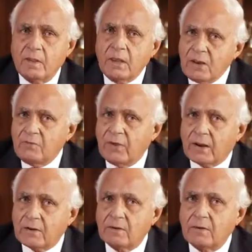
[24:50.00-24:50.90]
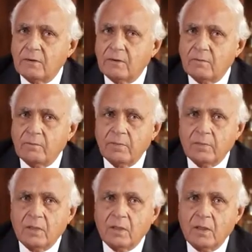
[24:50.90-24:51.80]
In fact,
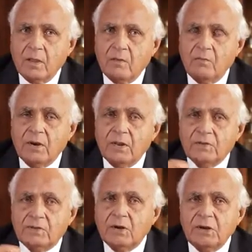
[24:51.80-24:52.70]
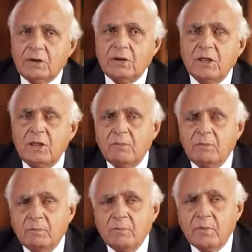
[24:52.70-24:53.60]
when a study
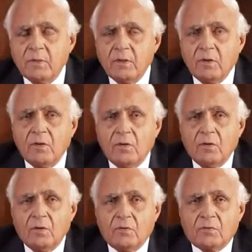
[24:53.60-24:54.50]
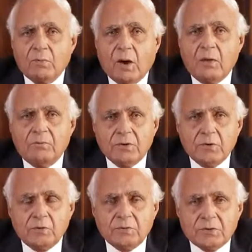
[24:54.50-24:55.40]
team from Harvard
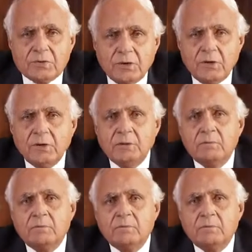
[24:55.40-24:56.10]
University,